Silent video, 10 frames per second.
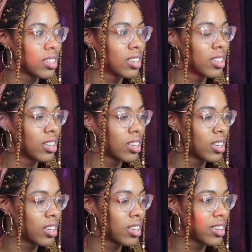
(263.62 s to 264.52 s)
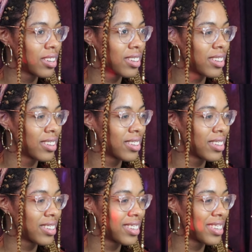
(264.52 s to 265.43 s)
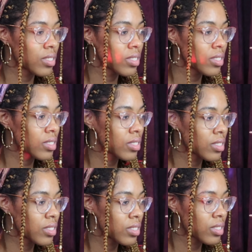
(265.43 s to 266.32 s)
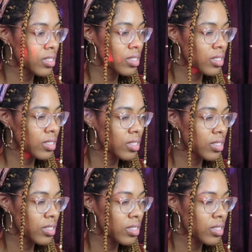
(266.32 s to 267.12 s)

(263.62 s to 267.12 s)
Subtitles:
No one is speaking in this clip.